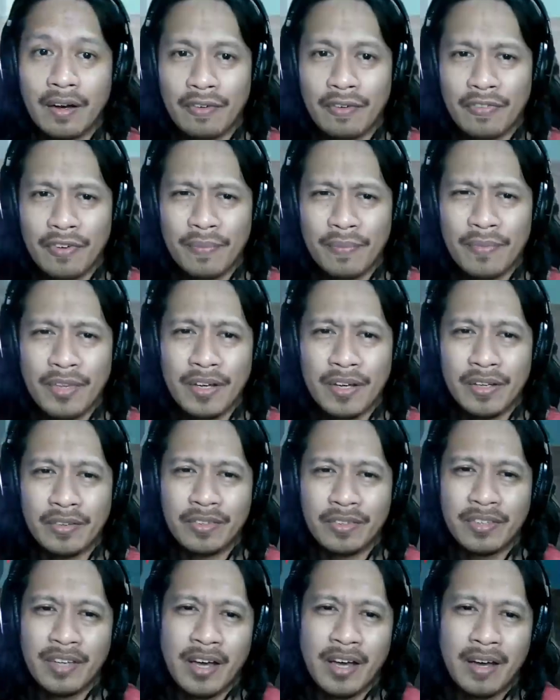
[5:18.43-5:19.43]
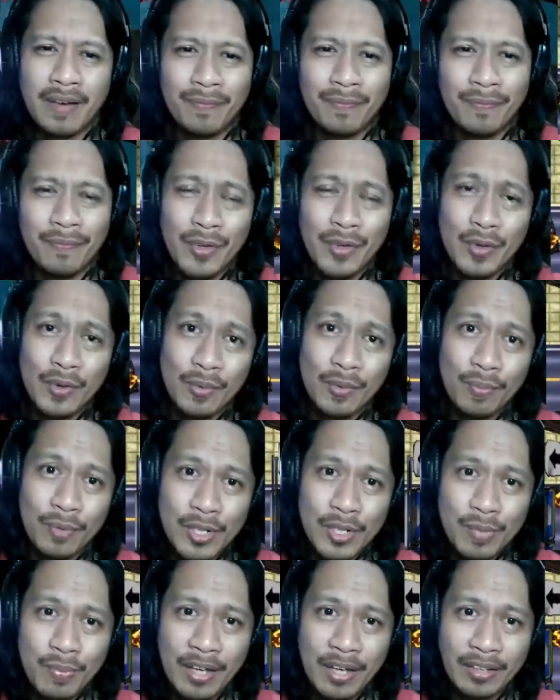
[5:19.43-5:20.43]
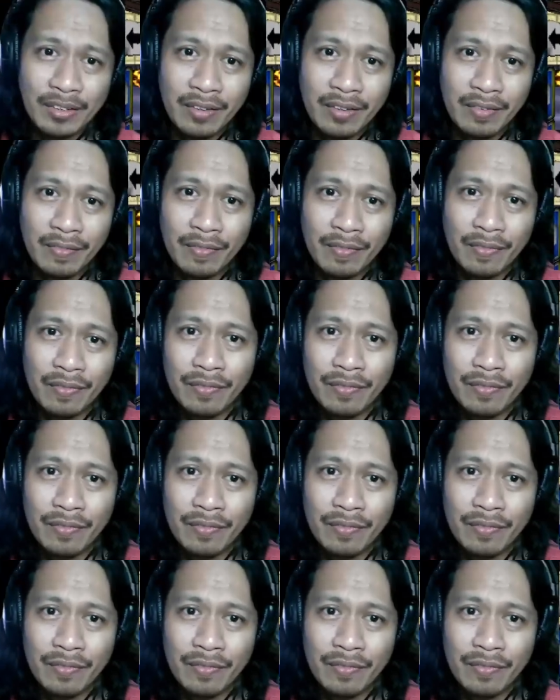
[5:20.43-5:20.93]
From the top view perspective